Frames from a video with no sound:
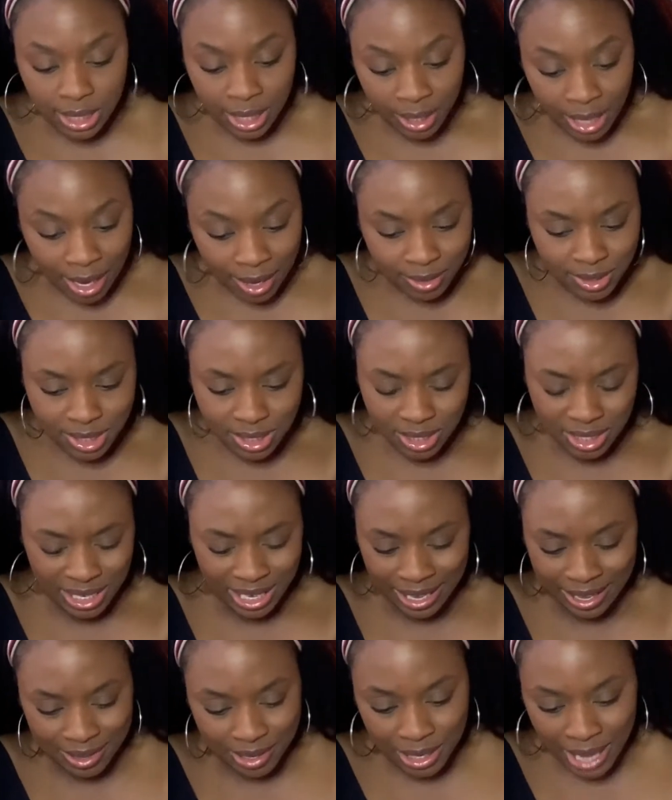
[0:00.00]
and I'll
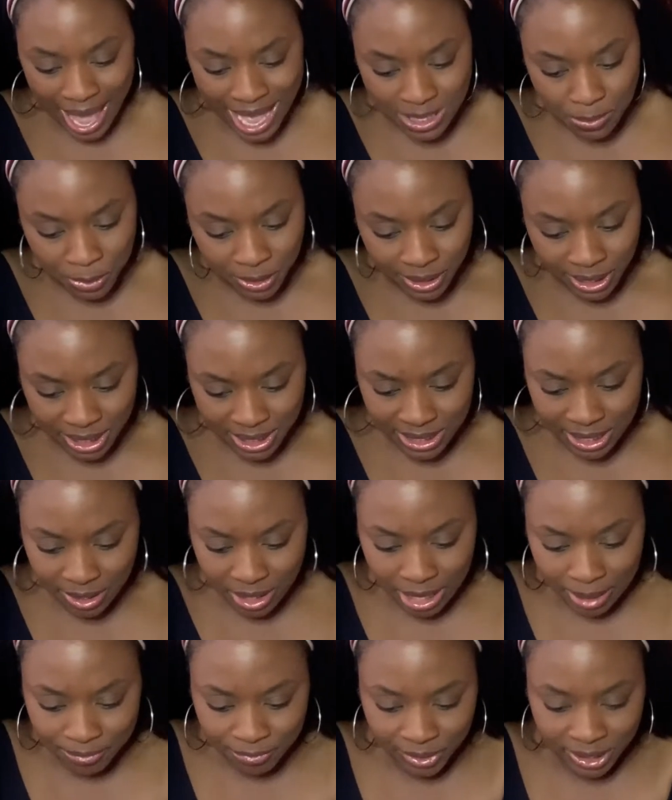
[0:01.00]
it, it has more details,
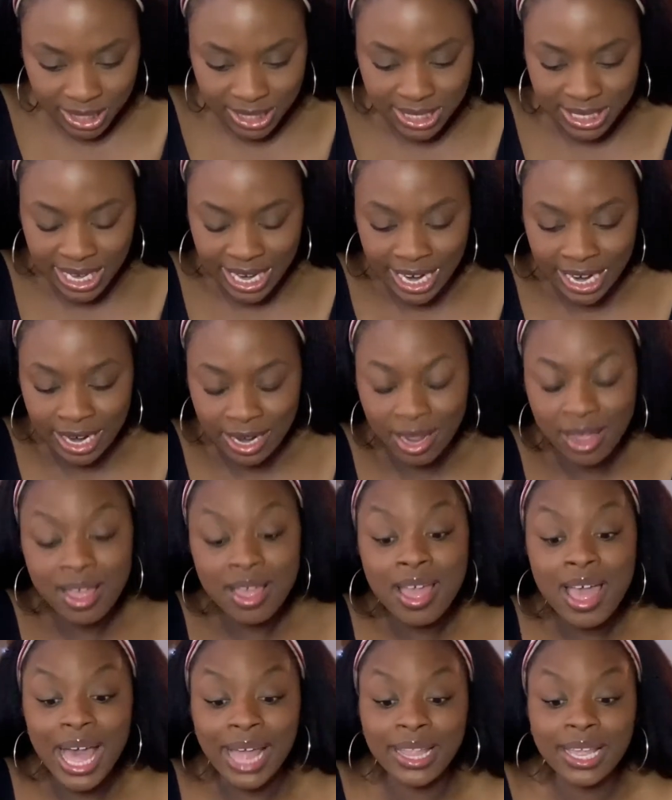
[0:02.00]
so I'm really scared.
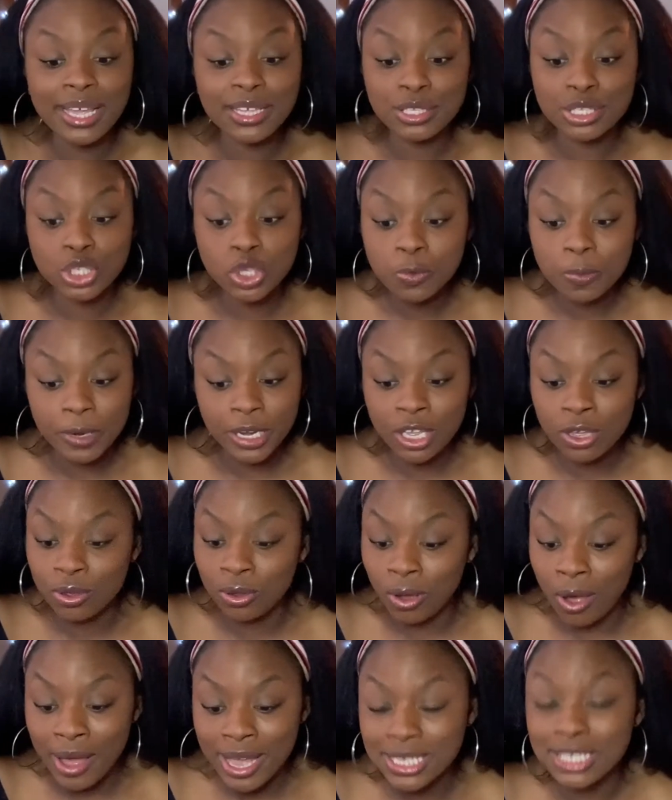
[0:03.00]
I think it's super cute.
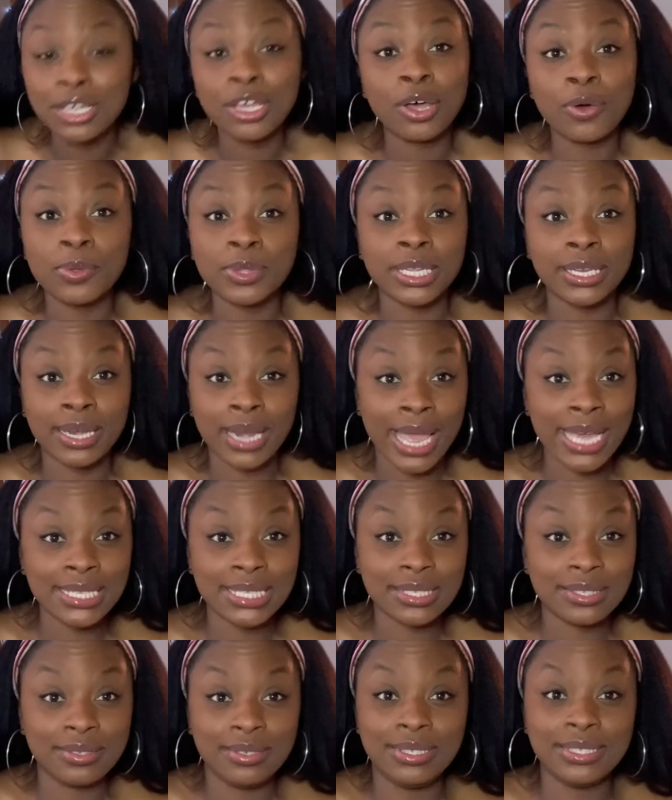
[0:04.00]
You always can go with a nice
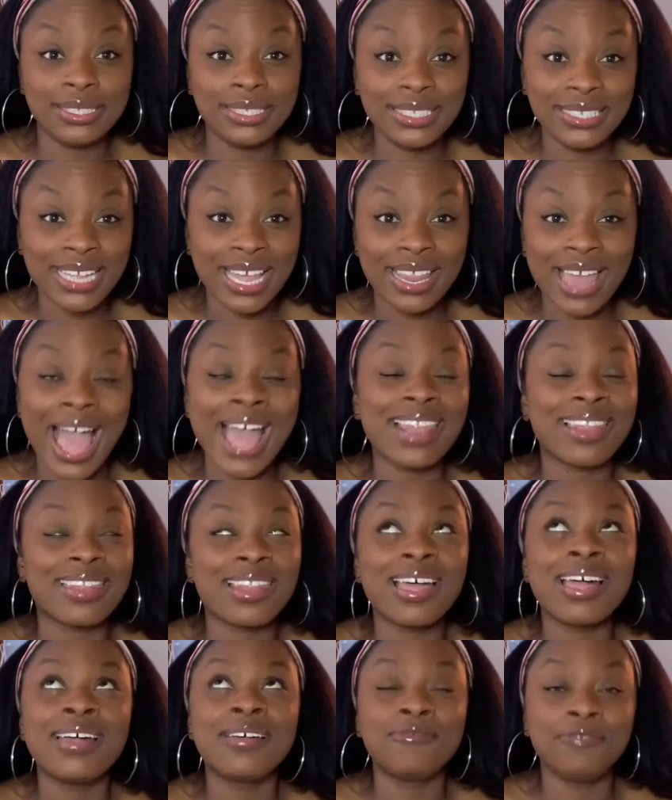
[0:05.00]
deli. I
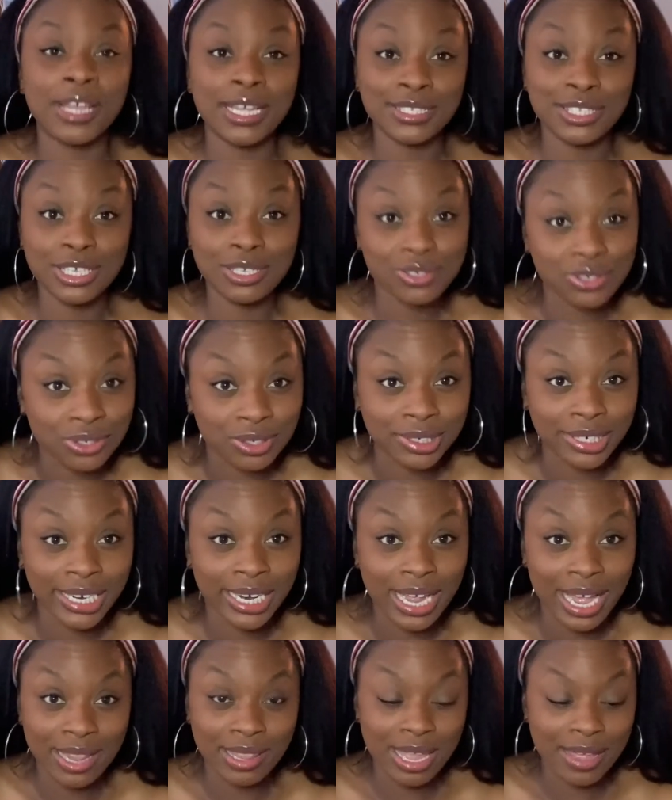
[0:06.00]
love dainty
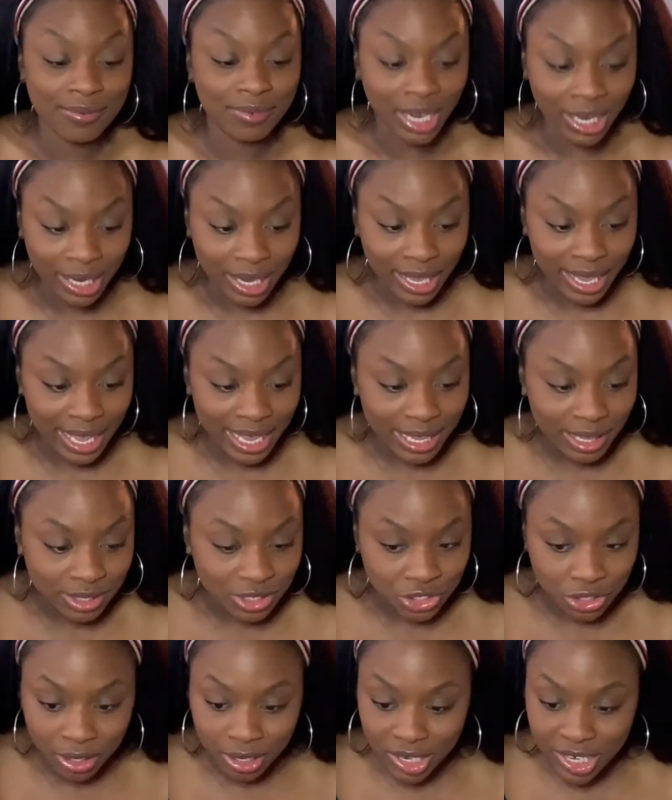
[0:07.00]
jewelry. I love delicate
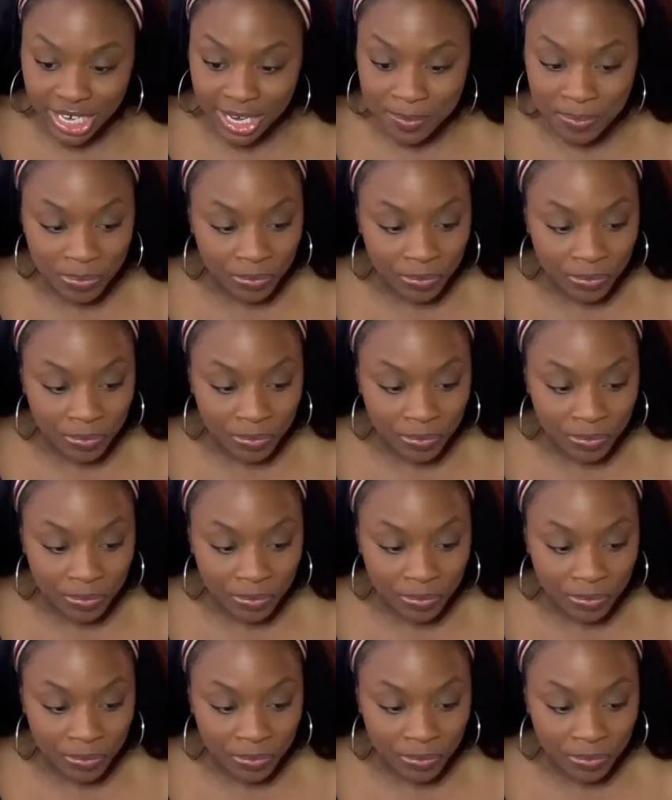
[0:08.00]
jewelry.